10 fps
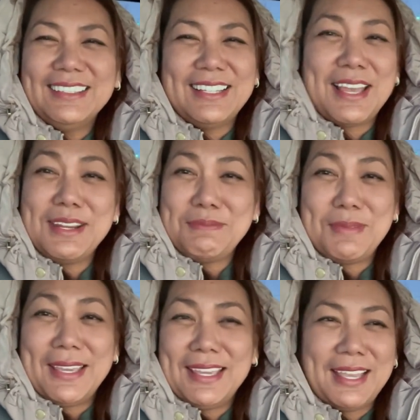Let
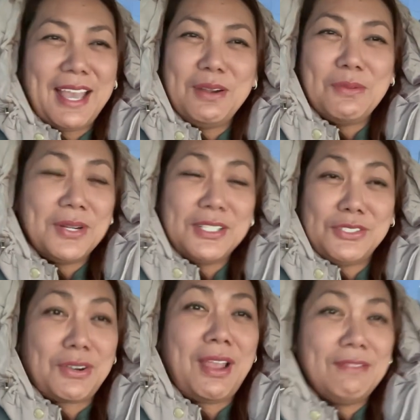it be. I don't want to
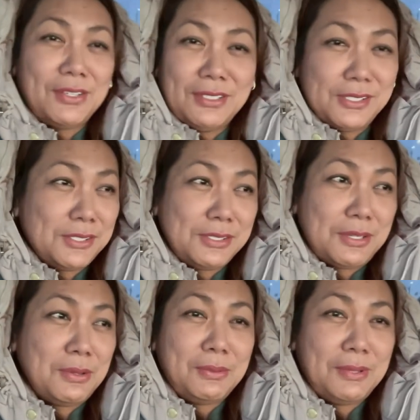drive on this
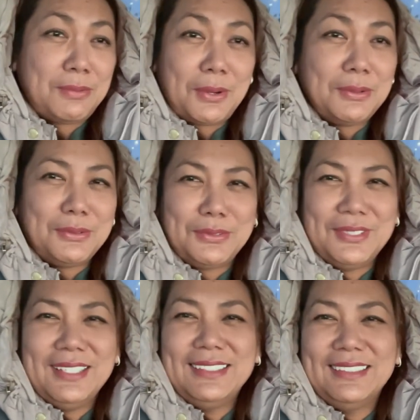snowy road.